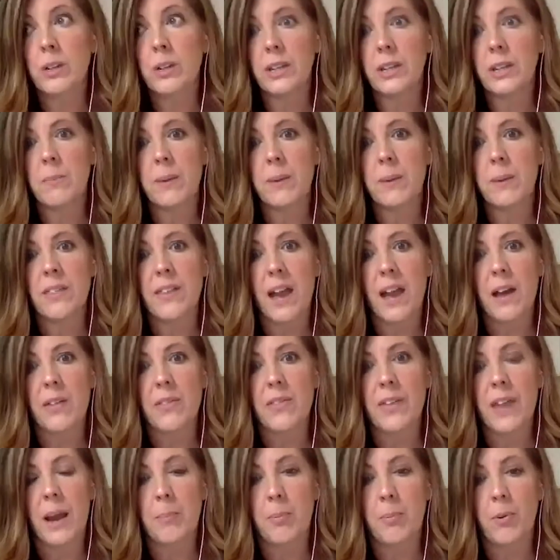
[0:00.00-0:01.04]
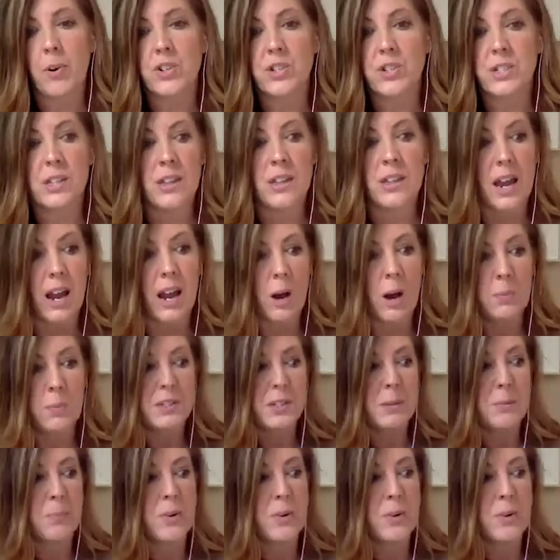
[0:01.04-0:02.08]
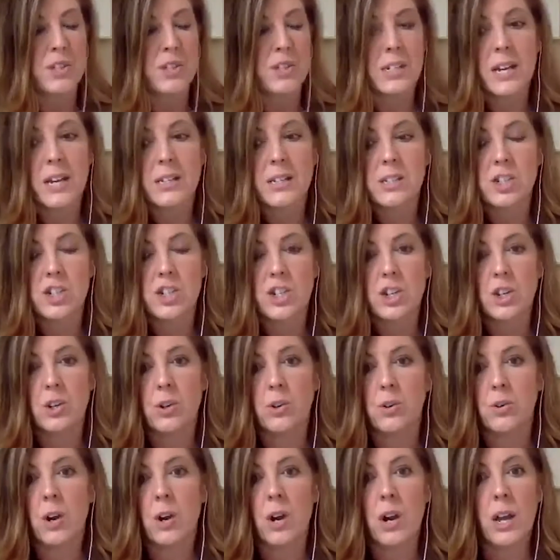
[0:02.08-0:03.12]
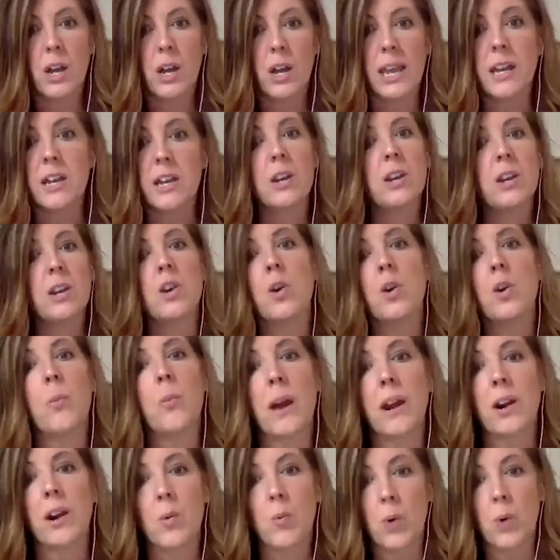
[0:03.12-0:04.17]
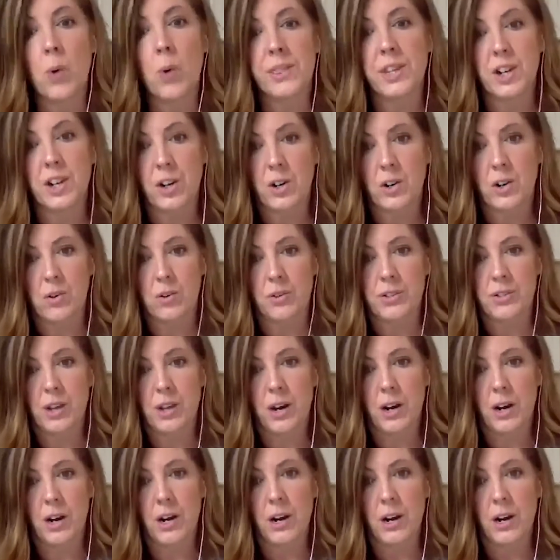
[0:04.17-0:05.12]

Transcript: be that person that helps the person next to you, and no matter what their goals are.